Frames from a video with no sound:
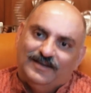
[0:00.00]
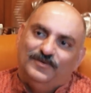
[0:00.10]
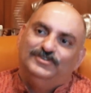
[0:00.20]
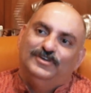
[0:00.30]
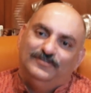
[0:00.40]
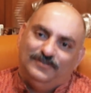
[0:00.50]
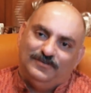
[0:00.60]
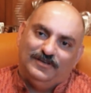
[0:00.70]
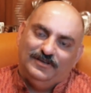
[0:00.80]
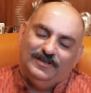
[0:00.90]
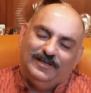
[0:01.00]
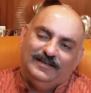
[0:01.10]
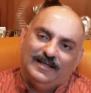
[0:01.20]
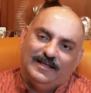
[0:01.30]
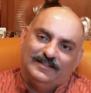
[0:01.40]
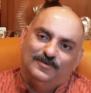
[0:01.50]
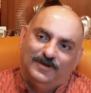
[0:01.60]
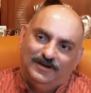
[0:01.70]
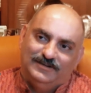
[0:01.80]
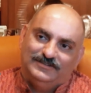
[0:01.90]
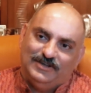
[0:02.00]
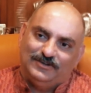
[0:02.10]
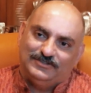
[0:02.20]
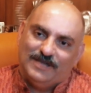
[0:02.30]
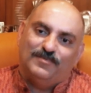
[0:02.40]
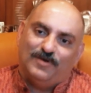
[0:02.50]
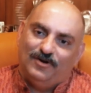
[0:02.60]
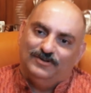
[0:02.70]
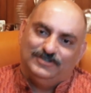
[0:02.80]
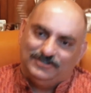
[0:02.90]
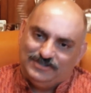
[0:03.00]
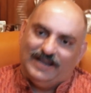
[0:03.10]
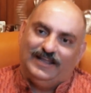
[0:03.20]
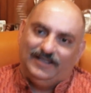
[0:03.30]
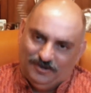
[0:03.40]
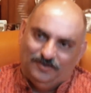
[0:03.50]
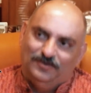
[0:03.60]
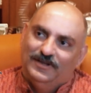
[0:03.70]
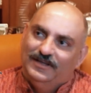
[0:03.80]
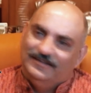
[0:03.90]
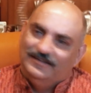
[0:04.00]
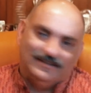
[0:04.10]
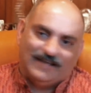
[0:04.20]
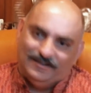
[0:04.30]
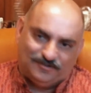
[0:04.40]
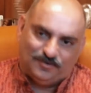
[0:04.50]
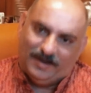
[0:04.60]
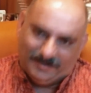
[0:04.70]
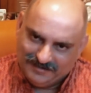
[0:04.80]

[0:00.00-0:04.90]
Which is, in other words, your subconscious telling you, this guy's great.